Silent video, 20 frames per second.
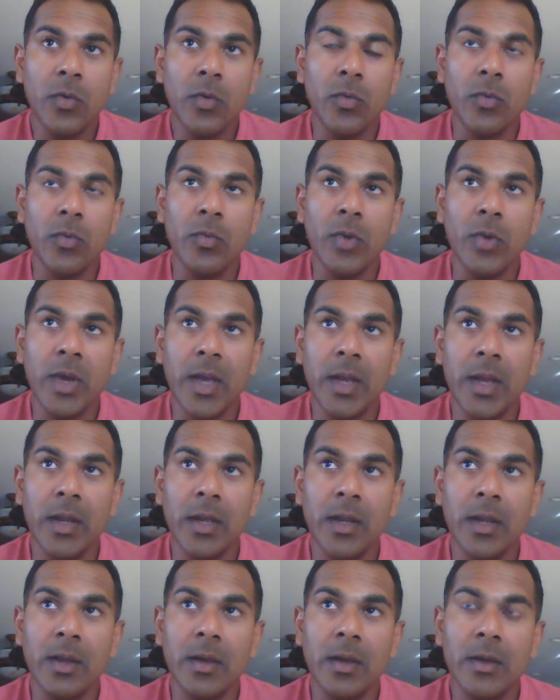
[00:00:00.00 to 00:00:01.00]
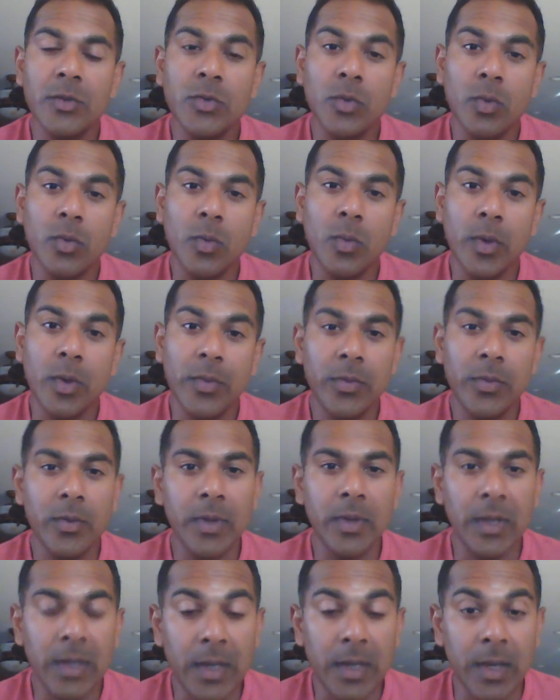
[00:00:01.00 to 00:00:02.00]
ran in
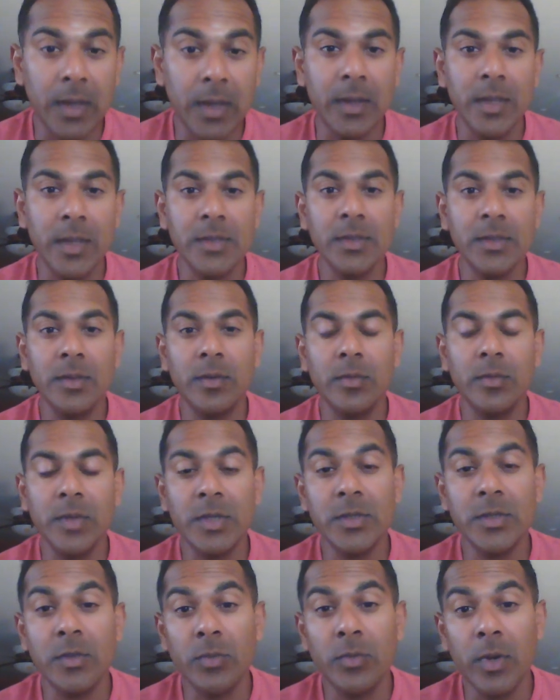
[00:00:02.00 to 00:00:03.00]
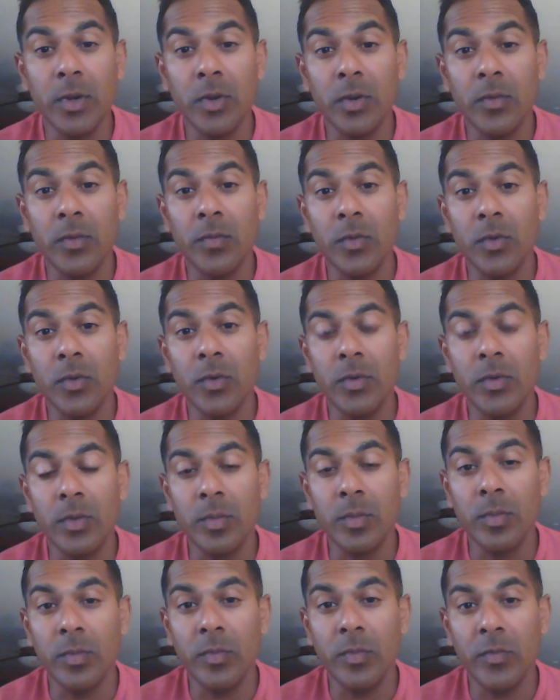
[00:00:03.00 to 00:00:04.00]
2:01:39. That's the record for
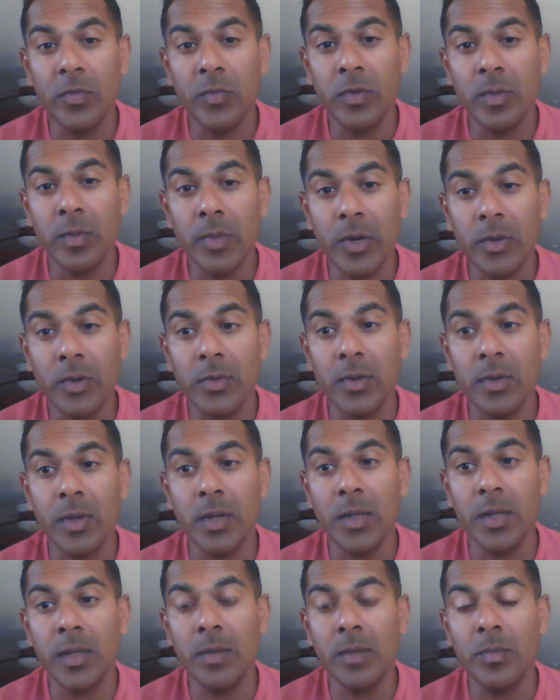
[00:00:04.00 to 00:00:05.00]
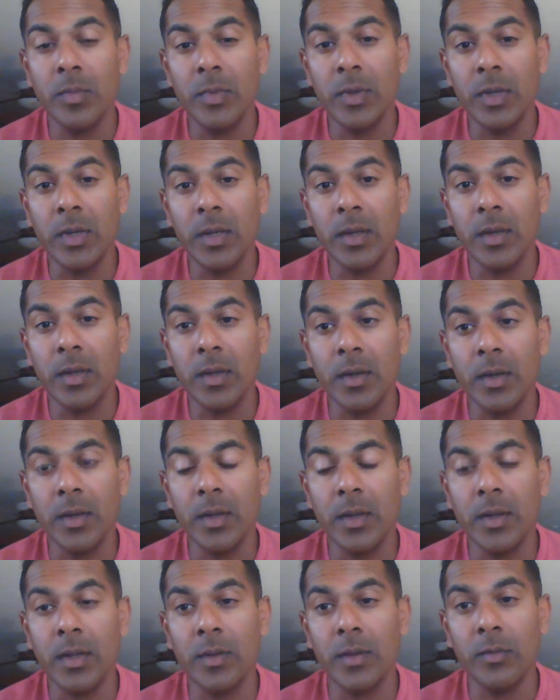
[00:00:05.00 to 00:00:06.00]
the marathon. He
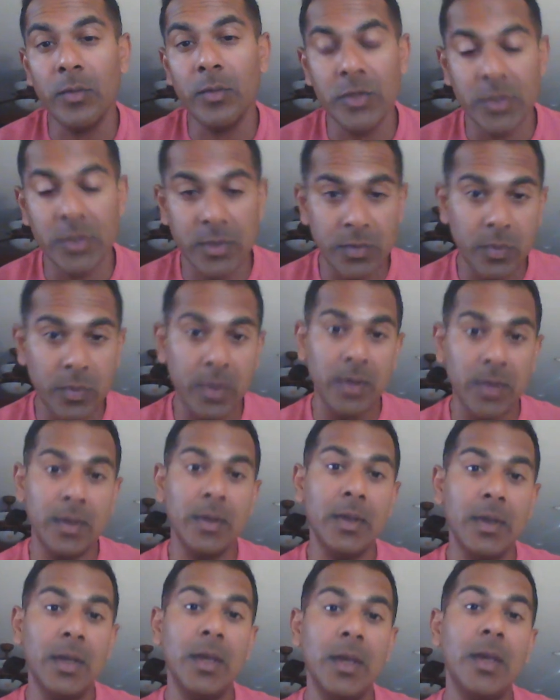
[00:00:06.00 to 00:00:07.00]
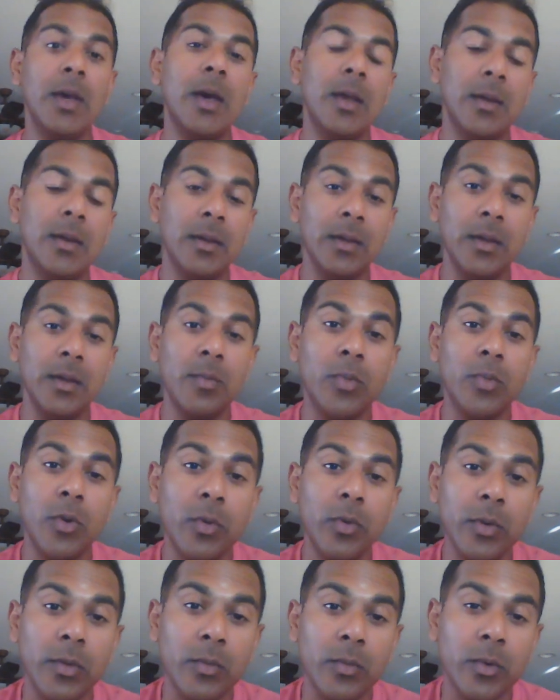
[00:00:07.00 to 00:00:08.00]
which is what he got, and he
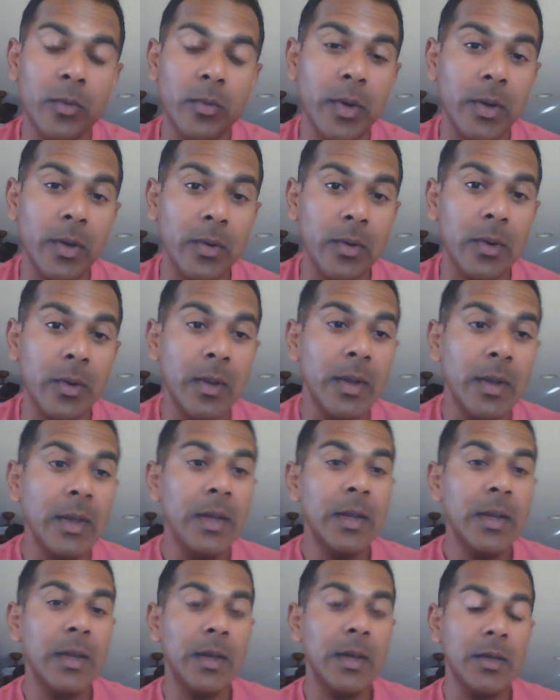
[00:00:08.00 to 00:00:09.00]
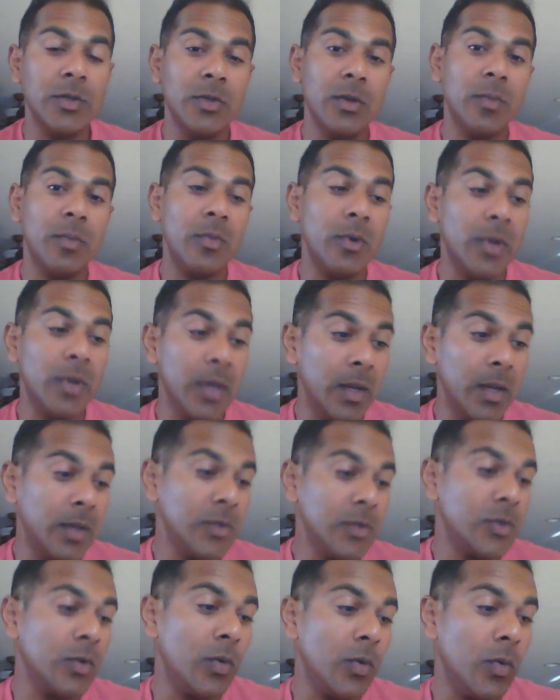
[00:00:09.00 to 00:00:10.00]
broke the world record last year in Berlin.
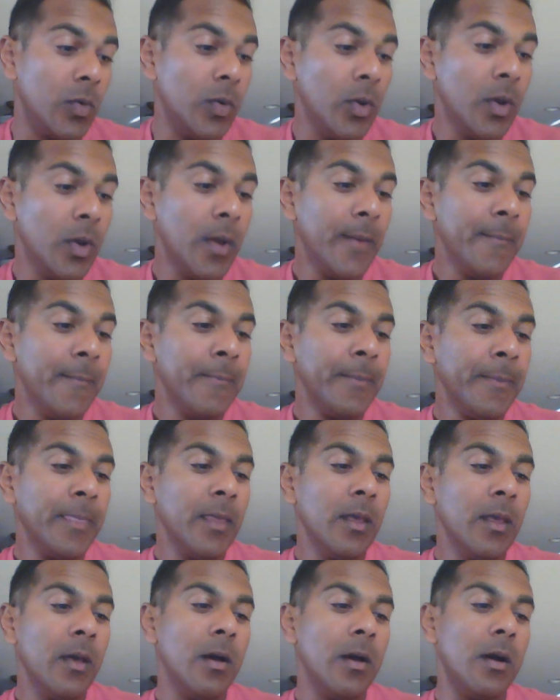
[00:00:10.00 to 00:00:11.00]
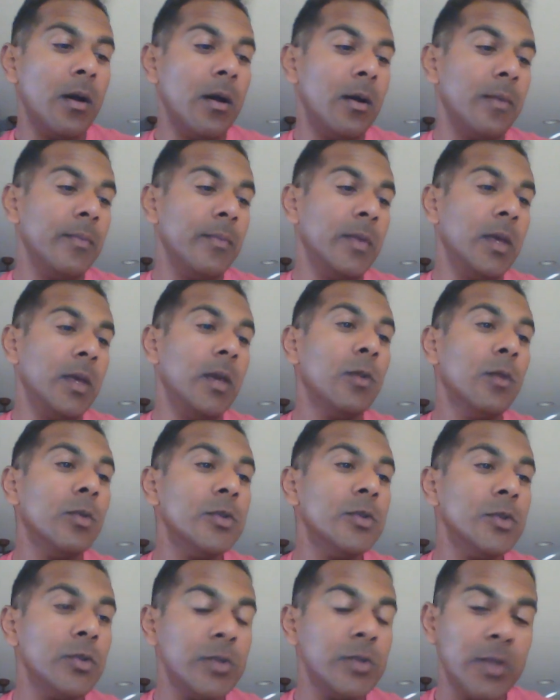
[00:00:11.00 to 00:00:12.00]
And so he
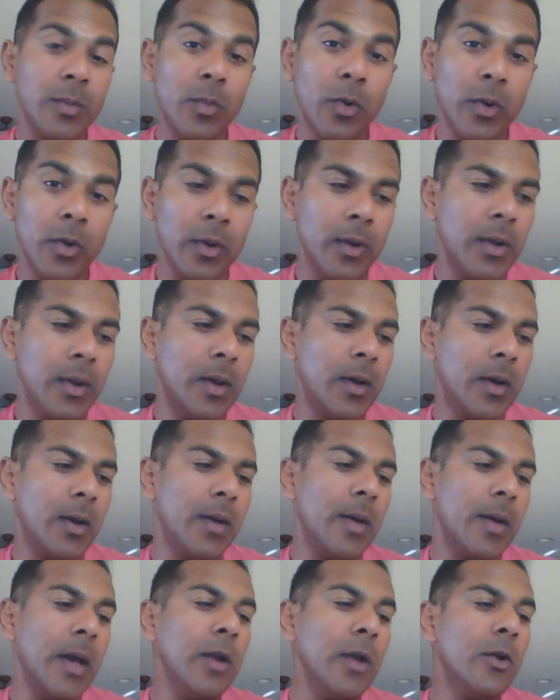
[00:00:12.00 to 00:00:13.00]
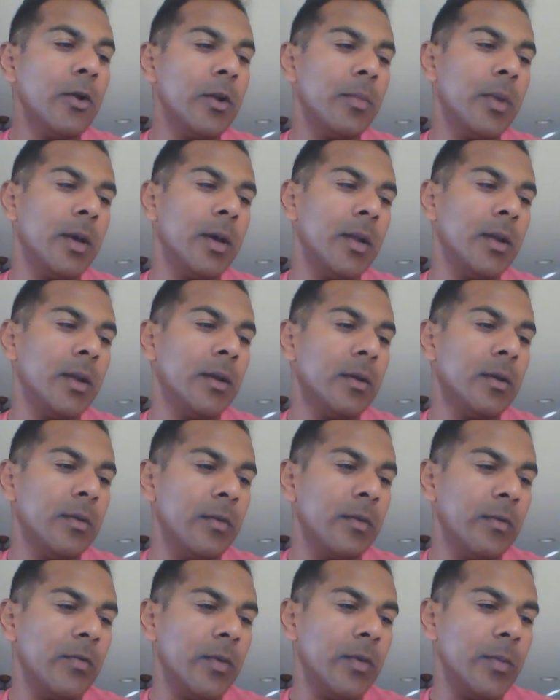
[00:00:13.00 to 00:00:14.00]
was using Maurten. I heard about it
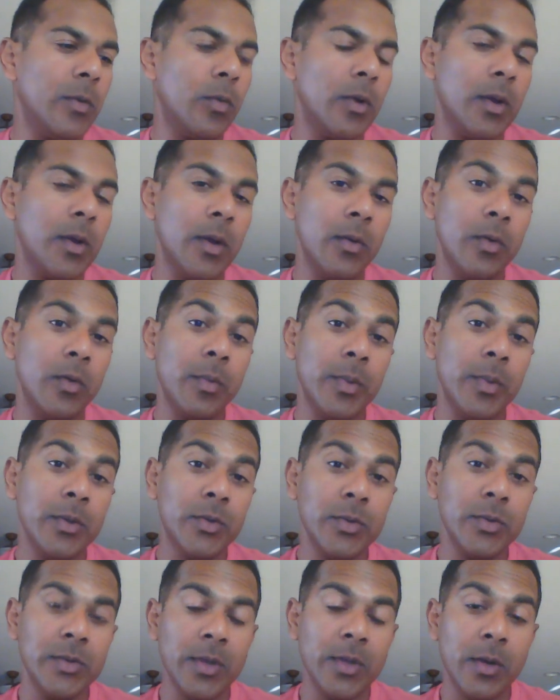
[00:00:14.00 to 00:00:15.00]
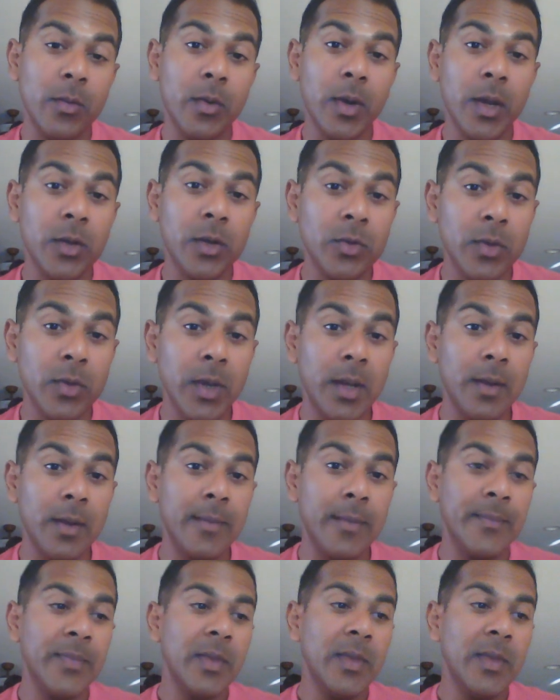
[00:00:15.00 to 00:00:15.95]
from the workout group in Tucson where I train